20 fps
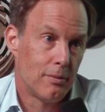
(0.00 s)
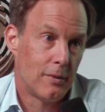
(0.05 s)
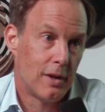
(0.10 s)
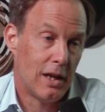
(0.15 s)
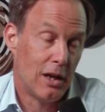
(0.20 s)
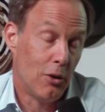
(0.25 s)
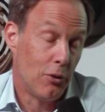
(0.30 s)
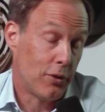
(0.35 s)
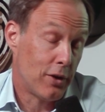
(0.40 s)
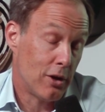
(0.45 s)

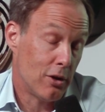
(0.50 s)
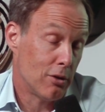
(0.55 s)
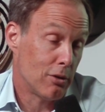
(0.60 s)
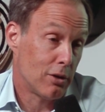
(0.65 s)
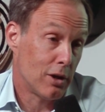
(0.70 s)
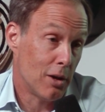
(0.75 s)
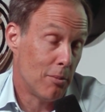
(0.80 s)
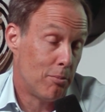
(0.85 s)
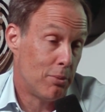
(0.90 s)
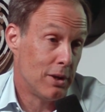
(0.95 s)
healthcare
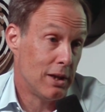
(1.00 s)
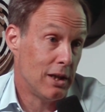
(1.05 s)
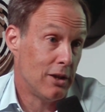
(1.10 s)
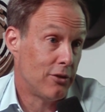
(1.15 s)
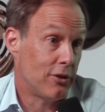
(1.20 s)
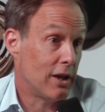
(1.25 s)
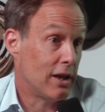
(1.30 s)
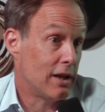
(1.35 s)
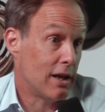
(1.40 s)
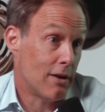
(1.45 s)

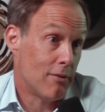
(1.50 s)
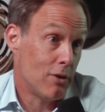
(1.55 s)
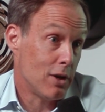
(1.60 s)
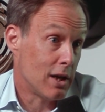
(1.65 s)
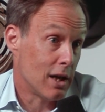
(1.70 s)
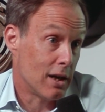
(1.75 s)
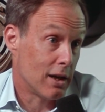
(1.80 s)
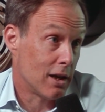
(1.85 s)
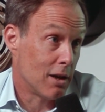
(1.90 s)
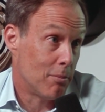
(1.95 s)
companies and every
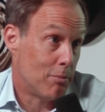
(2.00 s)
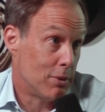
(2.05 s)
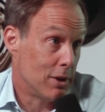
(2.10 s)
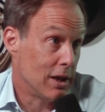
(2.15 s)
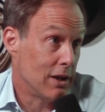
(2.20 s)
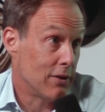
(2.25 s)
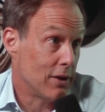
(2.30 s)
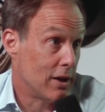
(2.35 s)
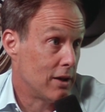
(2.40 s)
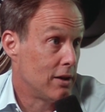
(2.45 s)
kind of
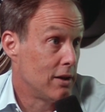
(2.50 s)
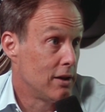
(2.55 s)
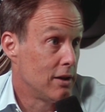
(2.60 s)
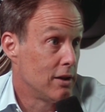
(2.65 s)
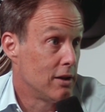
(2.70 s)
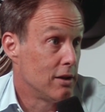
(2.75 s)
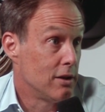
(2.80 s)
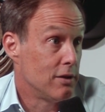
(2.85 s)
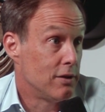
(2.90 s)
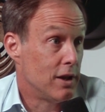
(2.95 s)
company that
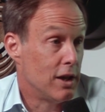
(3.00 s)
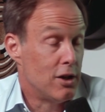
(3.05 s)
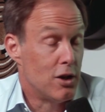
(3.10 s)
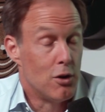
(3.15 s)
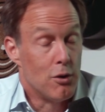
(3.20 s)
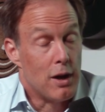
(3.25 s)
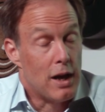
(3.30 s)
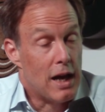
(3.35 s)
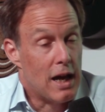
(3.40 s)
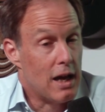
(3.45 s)
they
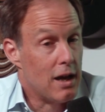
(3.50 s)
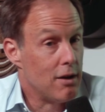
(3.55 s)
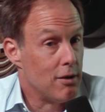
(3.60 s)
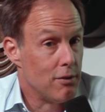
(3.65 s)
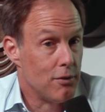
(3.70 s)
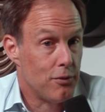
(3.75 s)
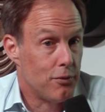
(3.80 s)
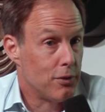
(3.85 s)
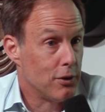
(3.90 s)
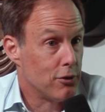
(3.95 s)
don't
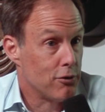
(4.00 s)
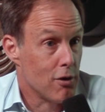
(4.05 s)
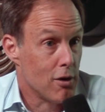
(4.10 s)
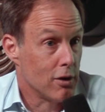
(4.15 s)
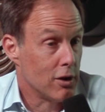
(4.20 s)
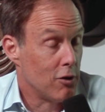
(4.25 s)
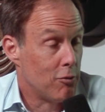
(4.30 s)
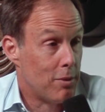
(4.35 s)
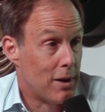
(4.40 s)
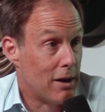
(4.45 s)
have a
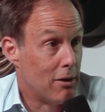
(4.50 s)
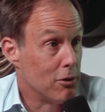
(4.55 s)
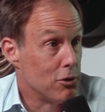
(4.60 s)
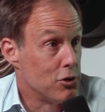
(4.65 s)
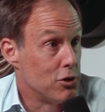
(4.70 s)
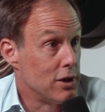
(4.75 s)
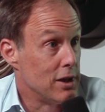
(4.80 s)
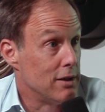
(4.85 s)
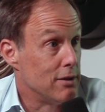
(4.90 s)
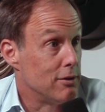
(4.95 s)
strong enough balance
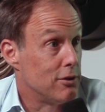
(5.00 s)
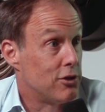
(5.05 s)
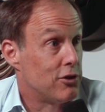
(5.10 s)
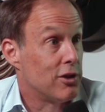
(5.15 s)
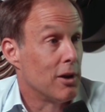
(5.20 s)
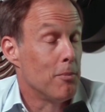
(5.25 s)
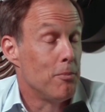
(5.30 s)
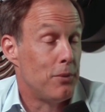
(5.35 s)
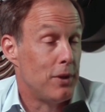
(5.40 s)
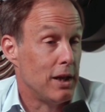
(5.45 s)
sheet.
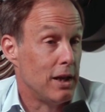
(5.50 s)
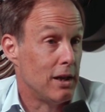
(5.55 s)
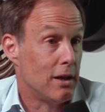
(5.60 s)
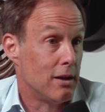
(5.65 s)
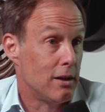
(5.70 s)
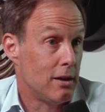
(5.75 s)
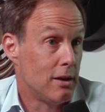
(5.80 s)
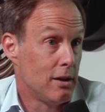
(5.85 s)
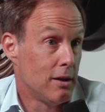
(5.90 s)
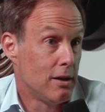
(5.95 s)

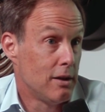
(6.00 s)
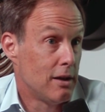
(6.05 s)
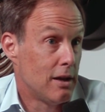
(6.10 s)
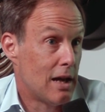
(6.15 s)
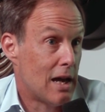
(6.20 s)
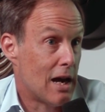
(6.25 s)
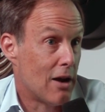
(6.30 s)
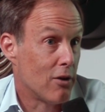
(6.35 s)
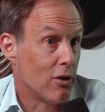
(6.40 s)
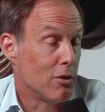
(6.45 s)
Something
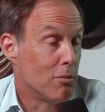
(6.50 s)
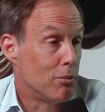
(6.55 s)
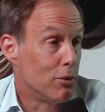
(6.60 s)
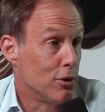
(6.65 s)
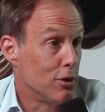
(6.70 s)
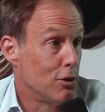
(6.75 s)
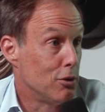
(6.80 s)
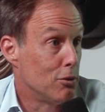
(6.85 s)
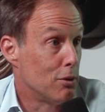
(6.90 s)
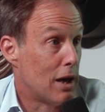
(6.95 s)
out of the
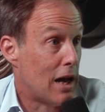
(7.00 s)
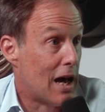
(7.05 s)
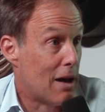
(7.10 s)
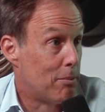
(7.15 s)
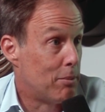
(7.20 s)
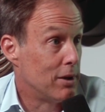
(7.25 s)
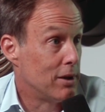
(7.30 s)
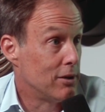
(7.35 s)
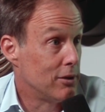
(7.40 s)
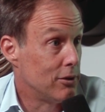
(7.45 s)
blue
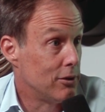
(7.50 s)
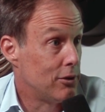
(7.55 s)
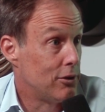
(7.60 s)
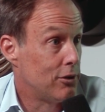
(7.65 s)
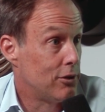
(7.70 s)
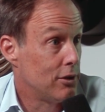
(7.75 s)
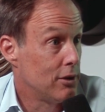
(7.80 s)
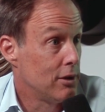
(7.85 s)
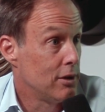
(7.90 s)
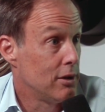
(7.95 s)

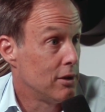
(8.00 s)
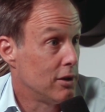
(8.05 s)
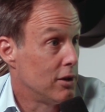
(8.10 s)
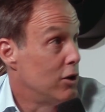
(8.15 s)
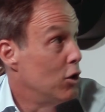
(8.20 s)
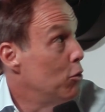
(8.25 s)
happens, an